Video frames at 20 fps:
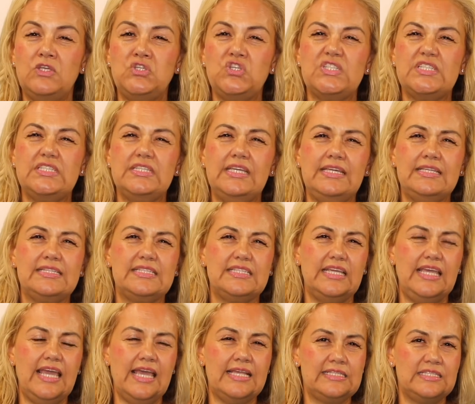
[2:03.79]
that just needs
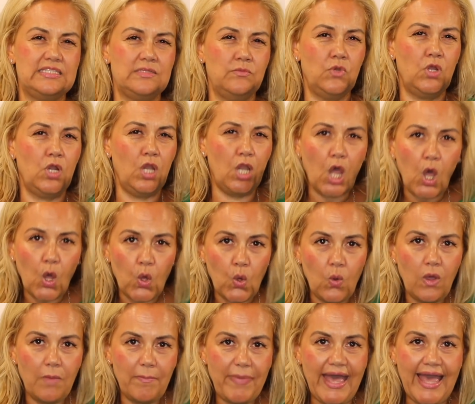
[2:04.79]
to get some
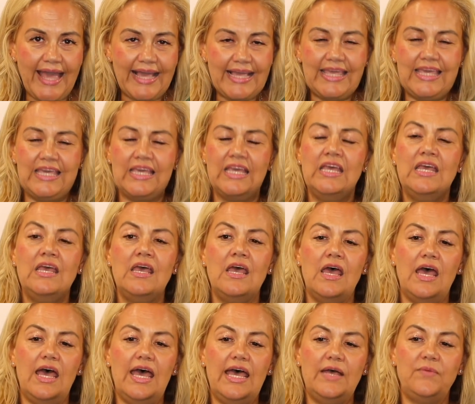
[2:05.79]
glow back.
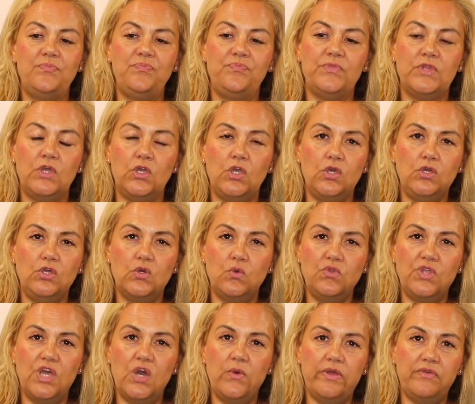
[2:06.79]

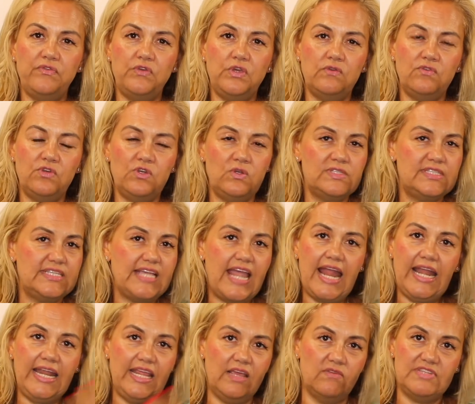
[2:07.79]
You'll know if you've used
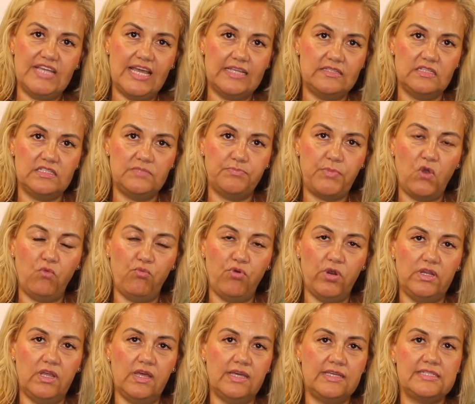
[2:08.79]
any of Tata's
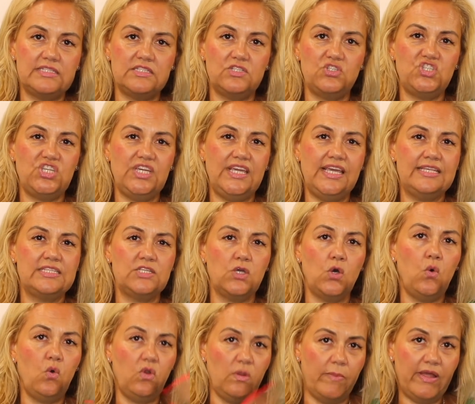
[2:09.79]
products, she is
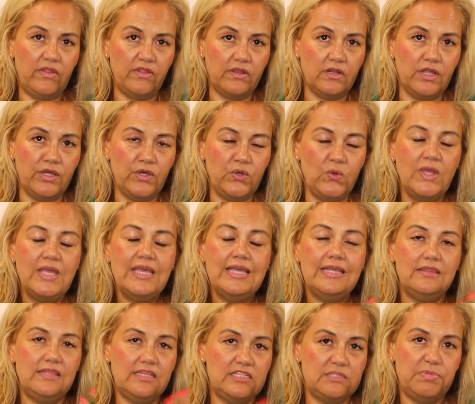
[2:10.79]
all about the glow.
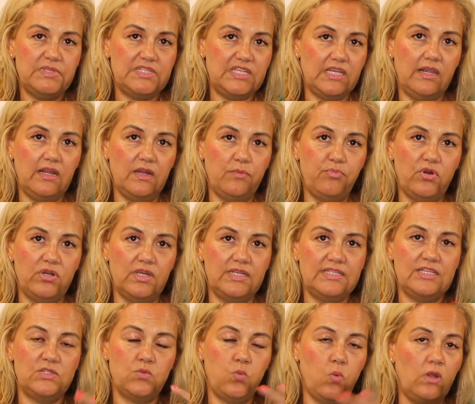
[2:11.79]
This particular
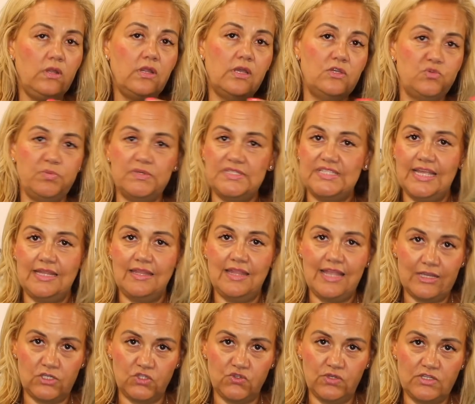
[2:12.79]
product is 100%
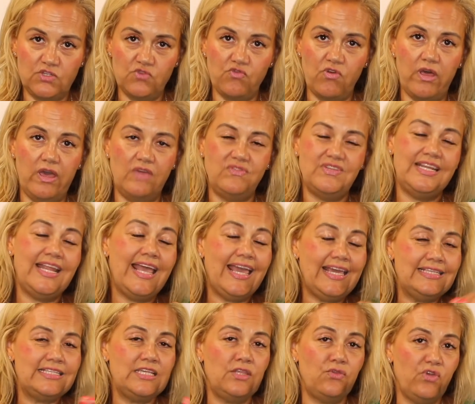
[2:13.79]
naturally derived and
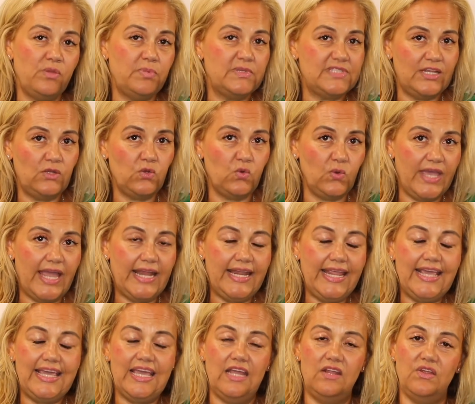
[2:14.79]
83%
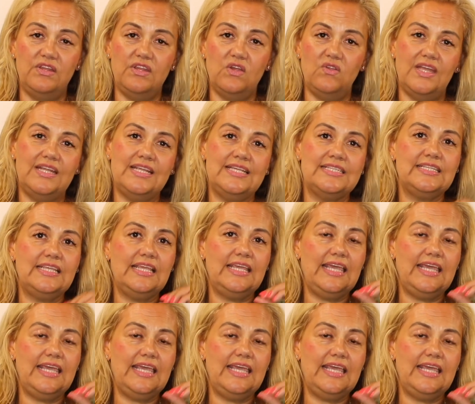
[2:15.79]
organic, and I know that is